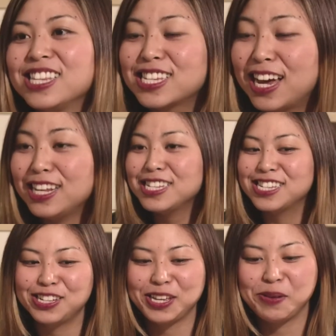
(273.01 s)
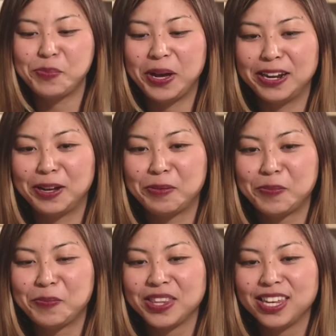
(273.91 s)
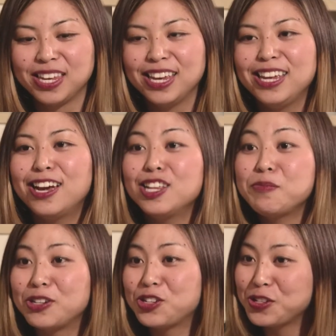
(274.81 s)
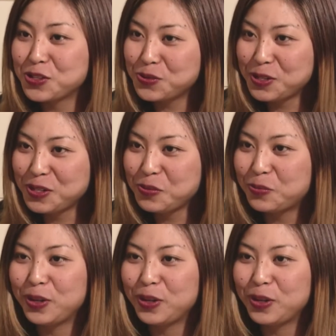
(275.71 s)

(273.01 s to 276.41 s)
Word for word: it's kind of silly, but um, in elementary school, mm-hmm.